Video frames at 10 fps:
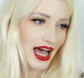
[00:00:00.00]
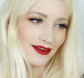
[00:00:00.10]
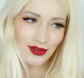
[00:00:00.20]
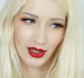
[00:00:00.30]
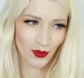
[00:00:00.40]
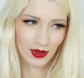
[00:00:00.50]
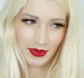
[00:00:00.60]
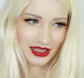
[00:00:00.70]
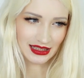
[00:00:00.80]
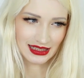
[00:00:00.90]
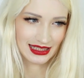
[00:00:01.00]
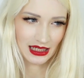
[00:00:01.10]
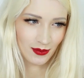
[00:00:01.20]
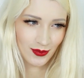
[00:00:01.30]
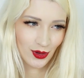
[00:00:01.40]
have to go with paint and
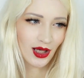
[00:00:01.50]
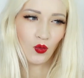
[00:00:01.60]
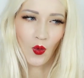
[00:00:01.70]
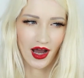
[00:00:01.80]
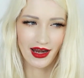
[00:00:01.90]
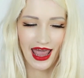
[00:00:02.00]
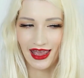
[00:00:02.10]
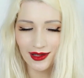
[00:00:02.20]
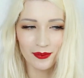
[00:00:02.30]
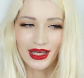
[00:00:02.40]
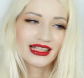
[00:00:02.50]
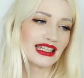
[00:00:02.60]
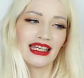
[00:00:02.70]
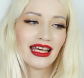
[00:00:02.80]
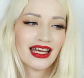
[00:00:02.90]
sip. You get wine and a
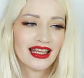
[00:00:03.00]
painting.